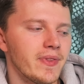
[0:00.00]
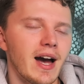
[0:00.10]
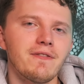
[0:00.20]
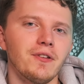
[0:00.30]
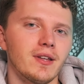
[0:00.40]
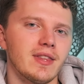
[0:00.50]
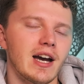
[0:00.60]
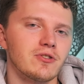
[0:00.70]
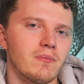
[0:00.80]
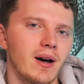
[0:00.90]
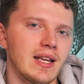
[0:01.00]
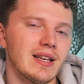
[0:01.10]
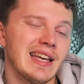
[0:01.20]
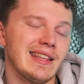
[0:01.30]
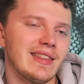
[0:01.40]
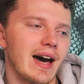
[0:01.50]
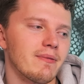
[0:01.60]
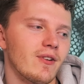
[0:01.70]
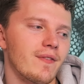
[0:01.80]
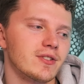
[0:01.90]
I feel like the extra money in
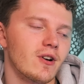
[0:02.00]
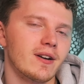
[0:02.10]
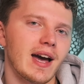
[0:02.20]
that graphics card